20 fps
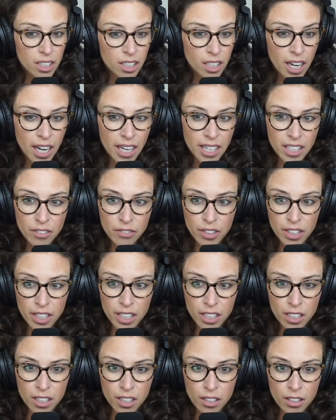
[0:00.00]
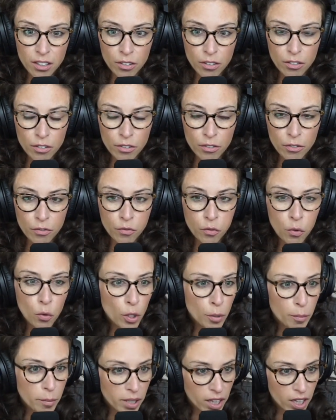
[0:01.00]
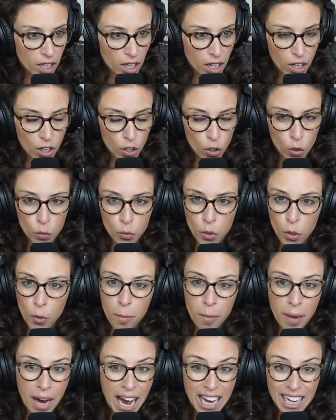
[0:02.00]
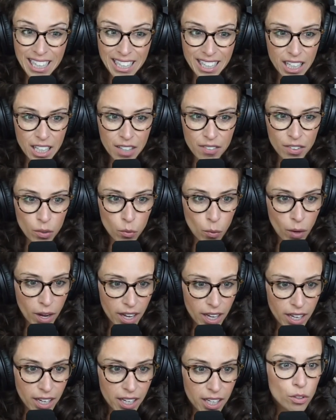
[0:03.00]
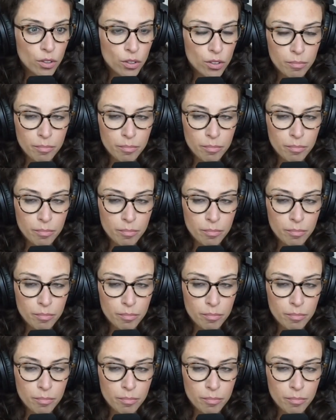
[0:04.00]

kind of in a formula or robotic even way.